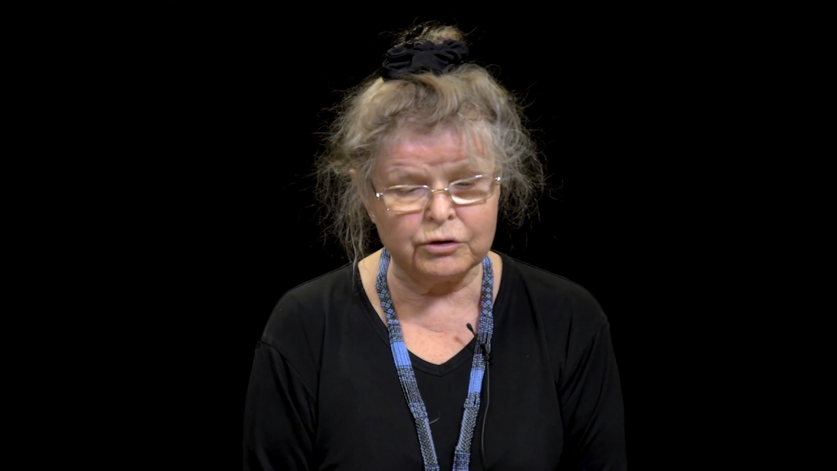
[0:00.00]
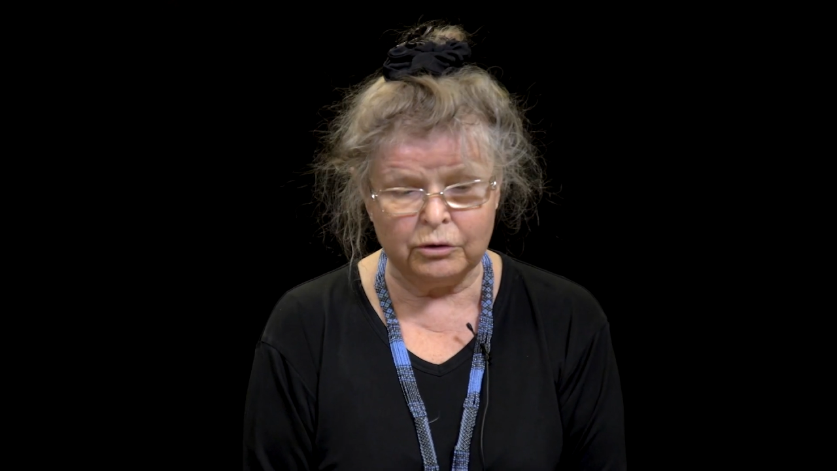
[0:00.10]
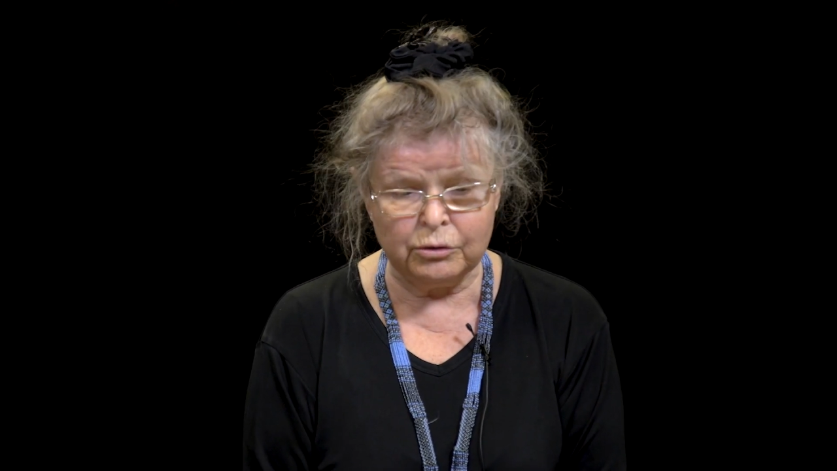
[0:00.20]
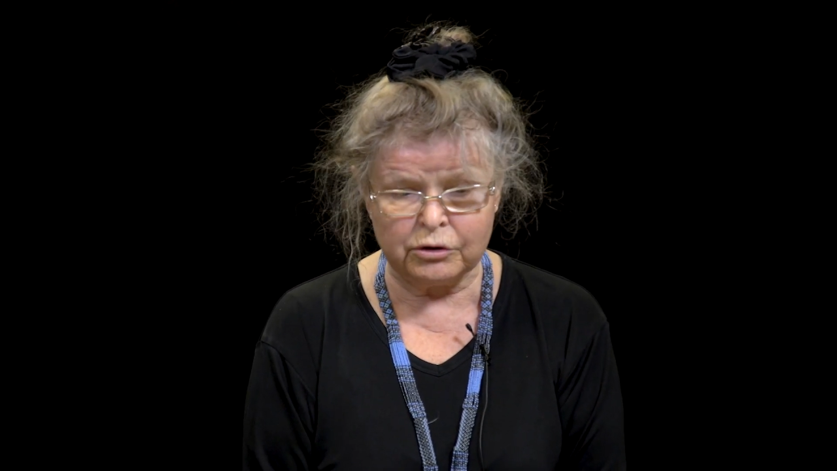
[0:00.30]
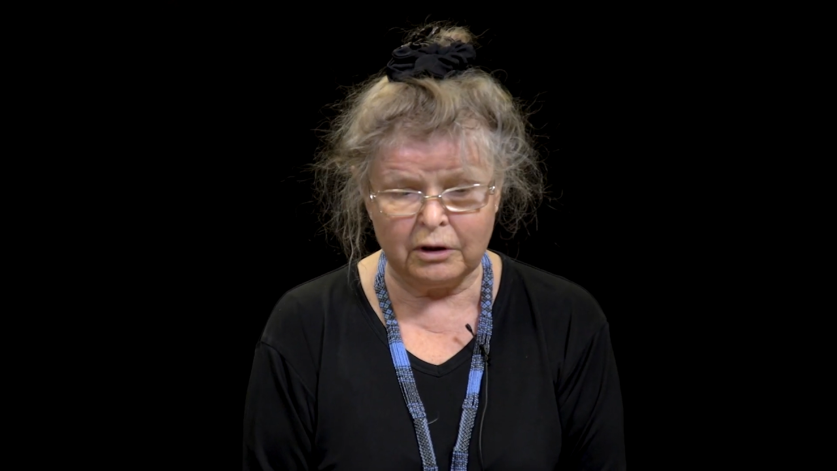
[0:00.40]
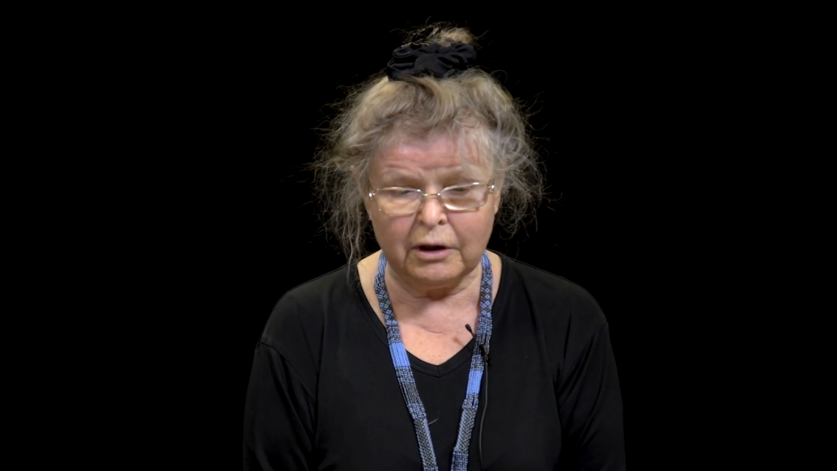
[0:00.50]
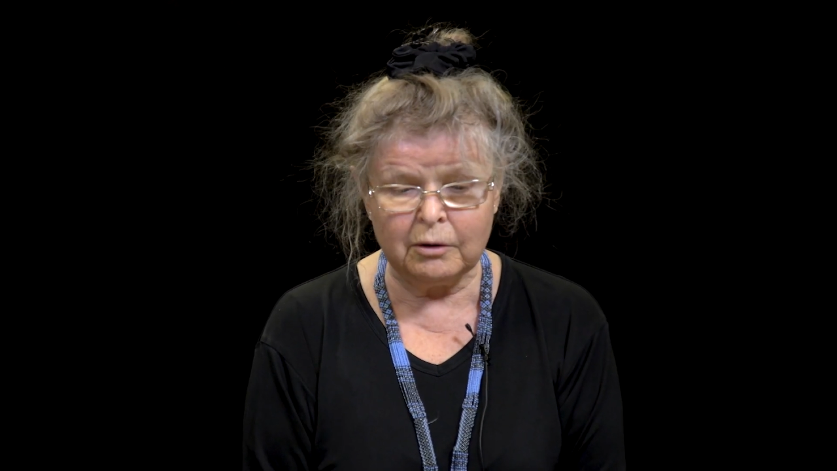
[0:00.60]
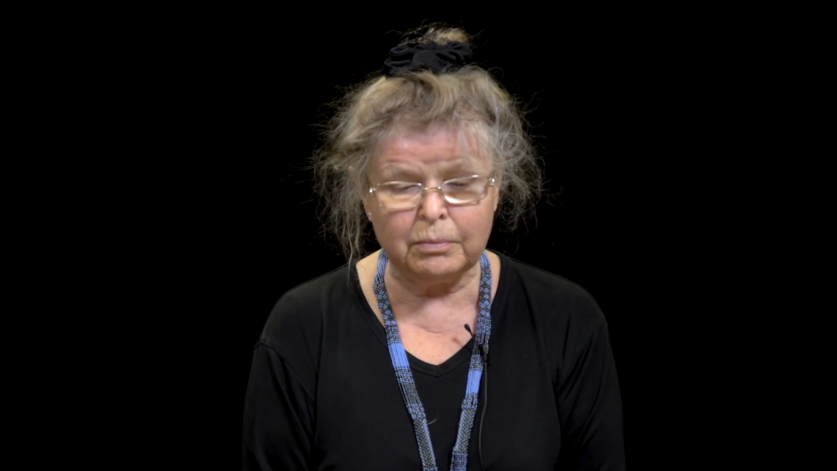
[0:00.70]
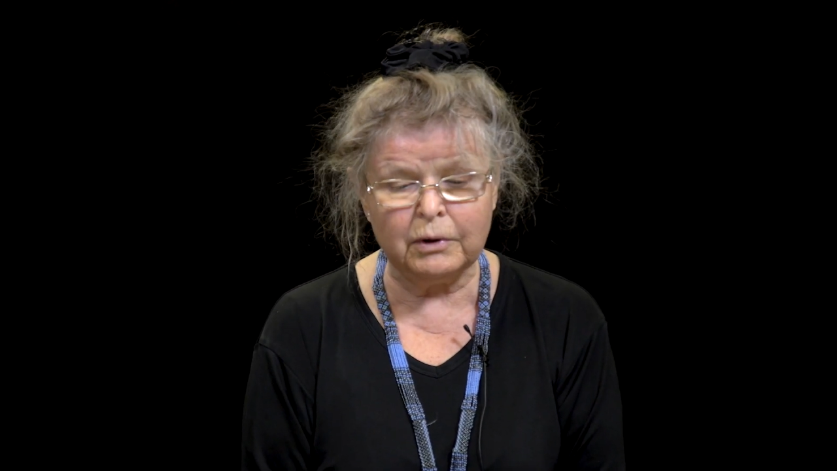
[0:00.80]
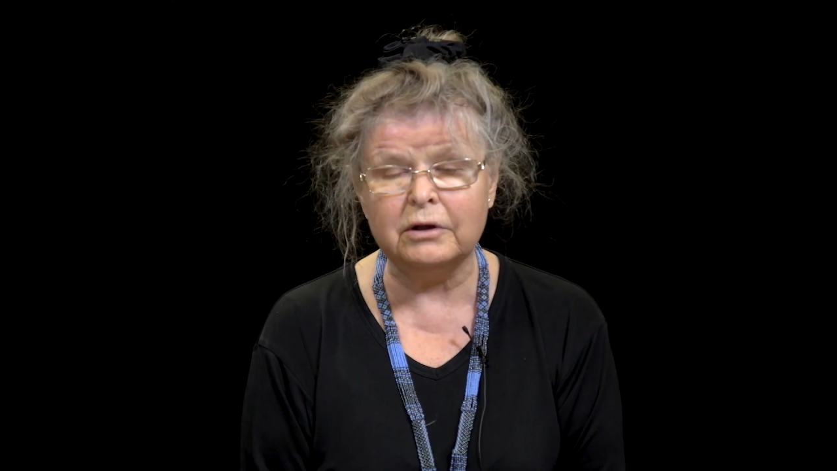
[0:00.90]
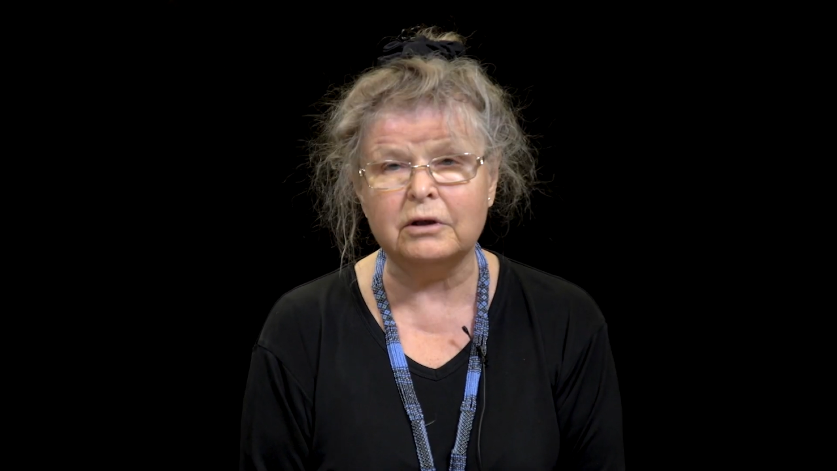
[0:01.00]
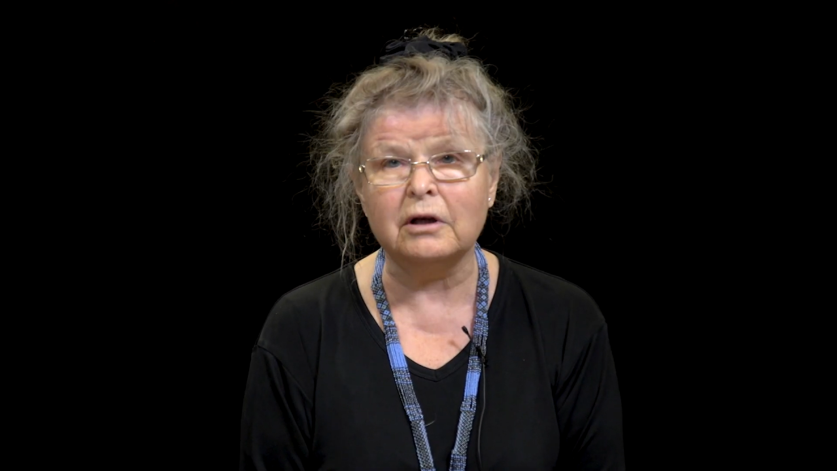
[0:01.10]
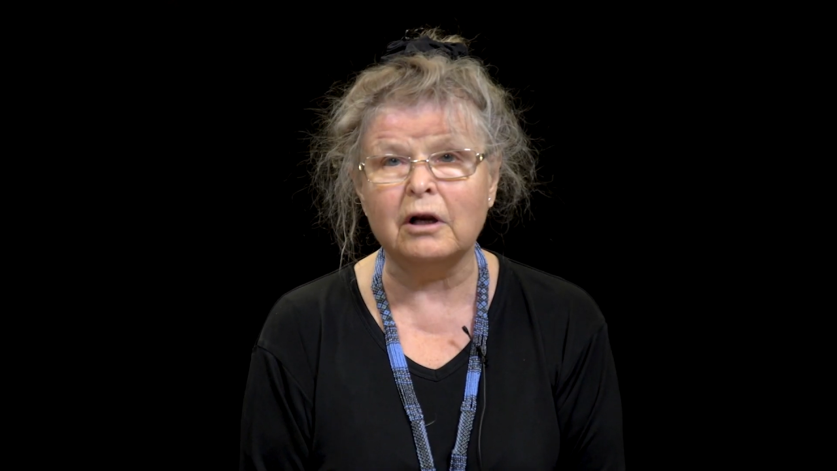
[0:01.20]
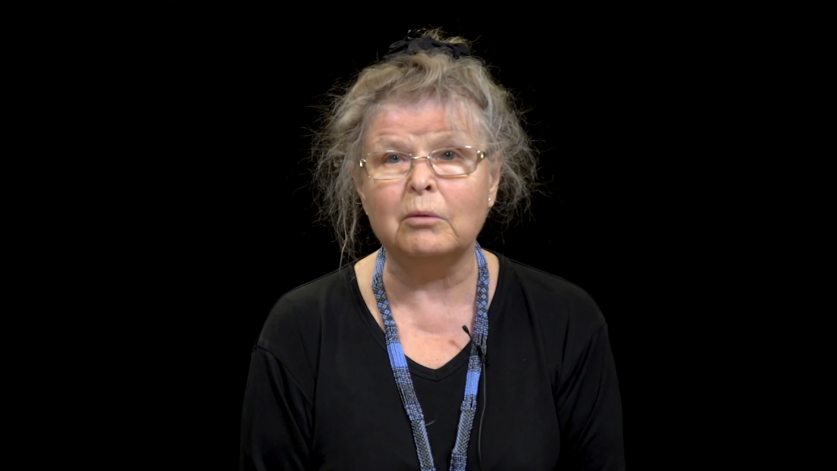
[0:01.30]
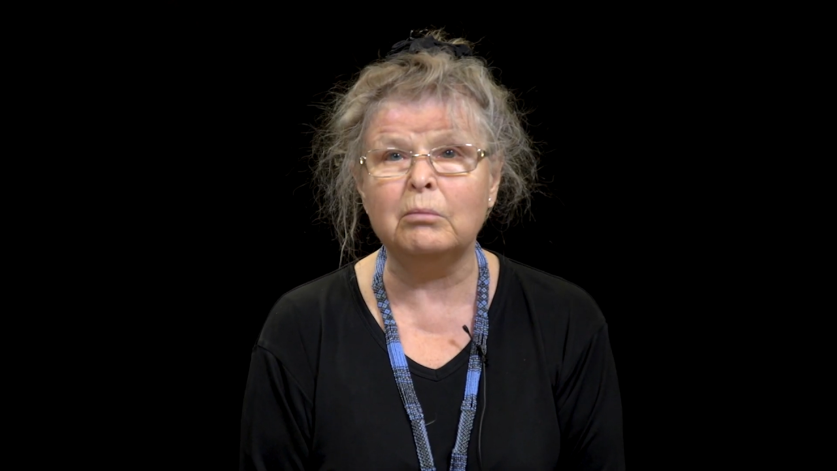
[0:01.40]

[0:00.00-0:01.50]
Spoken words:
social and political